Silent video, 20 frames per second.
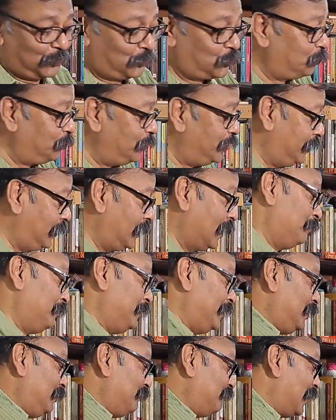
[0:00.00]
to be, I
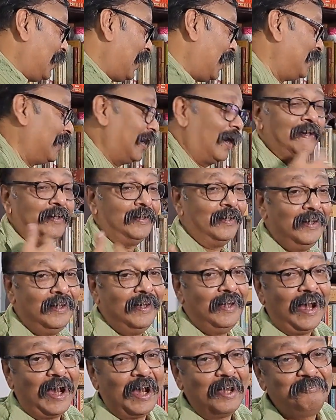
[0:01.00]
mean, even
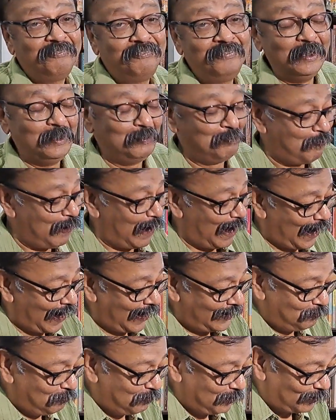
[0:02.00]
I feel
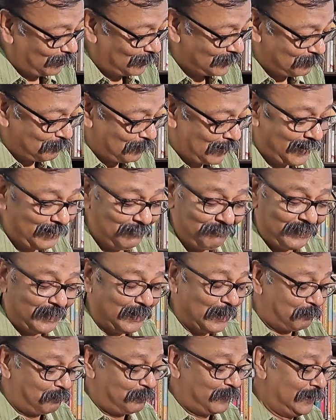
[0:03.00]
bad because my
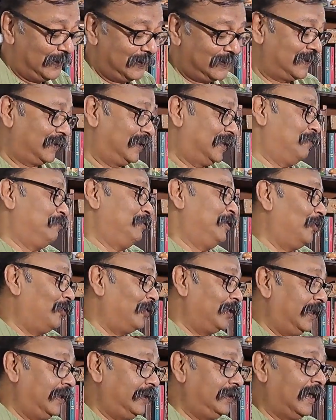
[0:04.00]
fingerprints are coming
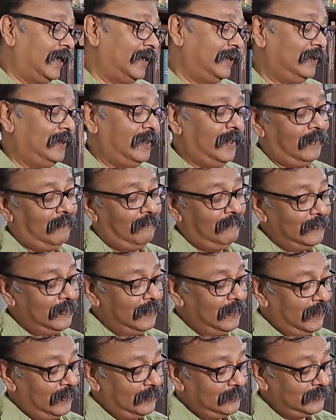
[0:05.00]
on it, and
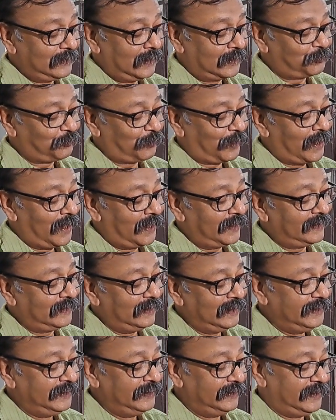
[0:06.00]
that's why I
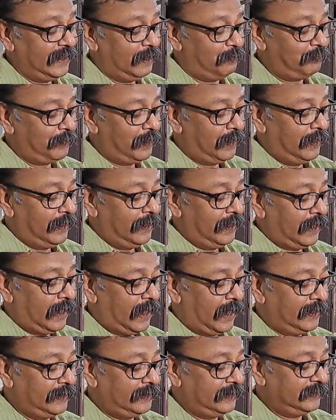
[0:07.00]
cleaned them.
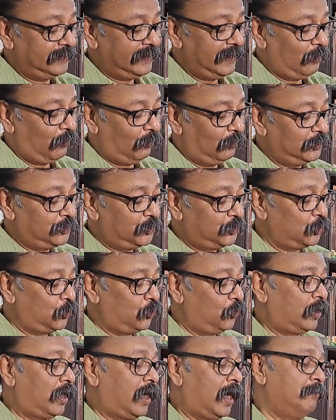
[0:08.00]
And they
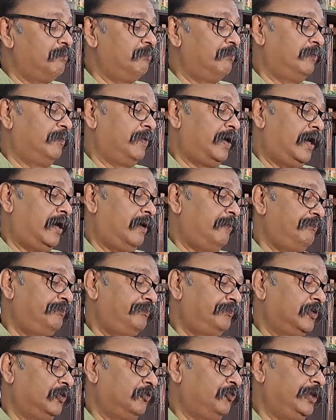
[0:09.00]
also come
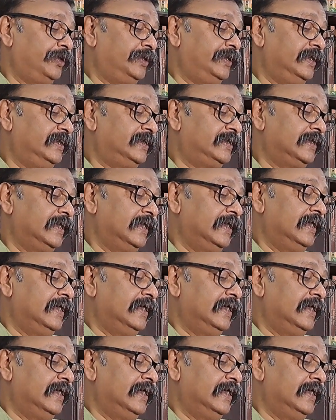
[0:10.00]
with this